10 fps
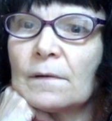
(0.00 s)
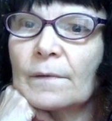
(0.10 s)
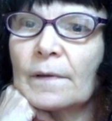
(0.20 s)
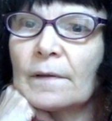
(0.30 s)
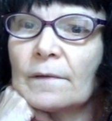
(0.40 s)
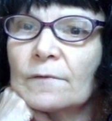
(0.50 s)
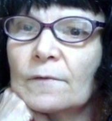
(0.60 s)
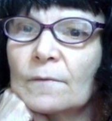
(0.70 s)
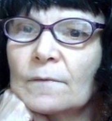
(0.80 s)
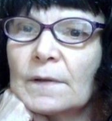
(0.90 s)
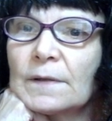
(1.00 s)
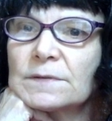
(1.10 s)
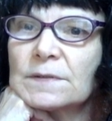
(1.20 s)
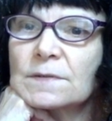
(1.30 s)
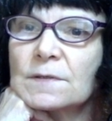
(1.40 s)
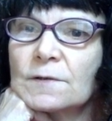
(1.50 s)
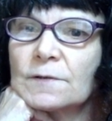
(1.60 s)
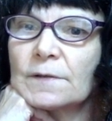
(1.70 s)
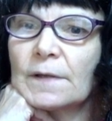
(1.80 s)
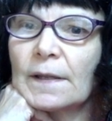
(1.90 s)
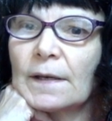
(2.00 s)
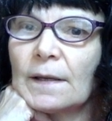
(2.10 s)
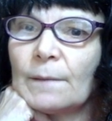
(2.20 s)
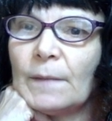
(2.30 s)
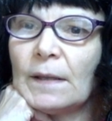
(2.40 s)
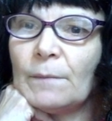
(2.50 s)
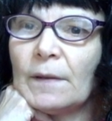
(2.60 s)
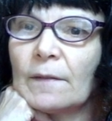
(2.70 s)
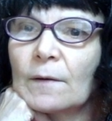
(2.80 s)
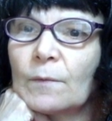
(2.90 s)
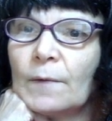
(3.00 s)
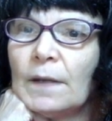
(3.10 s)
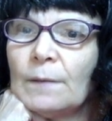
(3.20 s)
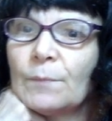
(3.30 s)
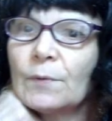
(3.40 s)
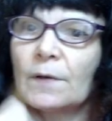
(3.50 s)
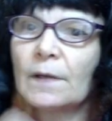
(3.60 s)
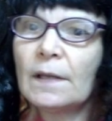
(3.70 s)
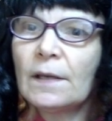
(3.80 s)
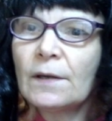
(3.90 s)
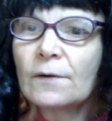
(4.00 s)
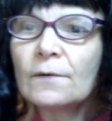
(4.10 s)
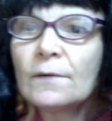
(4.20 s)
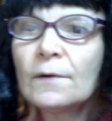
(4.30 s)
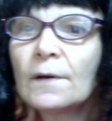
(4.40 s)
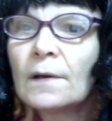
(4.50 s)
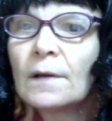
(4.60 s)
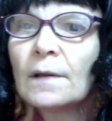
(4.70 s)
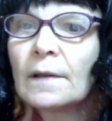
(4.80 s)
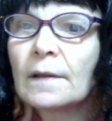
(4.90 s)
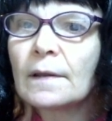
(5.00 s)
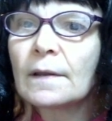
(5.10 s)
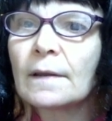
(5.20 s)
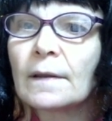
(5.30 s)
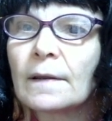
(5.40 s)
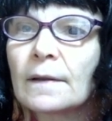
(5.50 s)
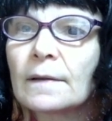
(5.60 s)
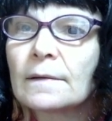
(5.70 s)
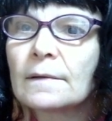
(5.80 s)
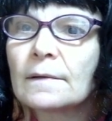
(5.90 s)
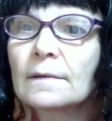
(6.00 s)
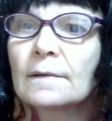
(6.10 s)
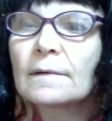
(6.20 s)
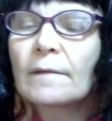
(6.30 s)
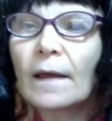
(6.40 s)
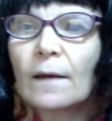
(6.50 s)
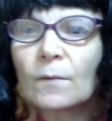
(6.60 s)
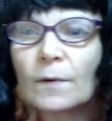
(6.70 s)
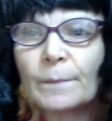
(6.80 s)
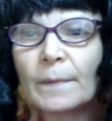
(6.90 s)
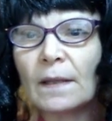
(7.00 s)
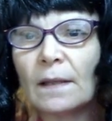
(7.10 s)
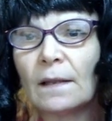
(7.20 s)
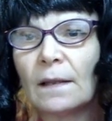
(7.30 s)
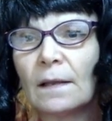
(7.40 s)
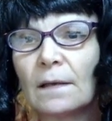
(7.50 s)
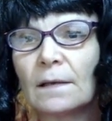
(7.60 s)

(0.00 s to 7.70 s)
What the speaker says: Okay, so let's start getting maybe the queen put here, and that would be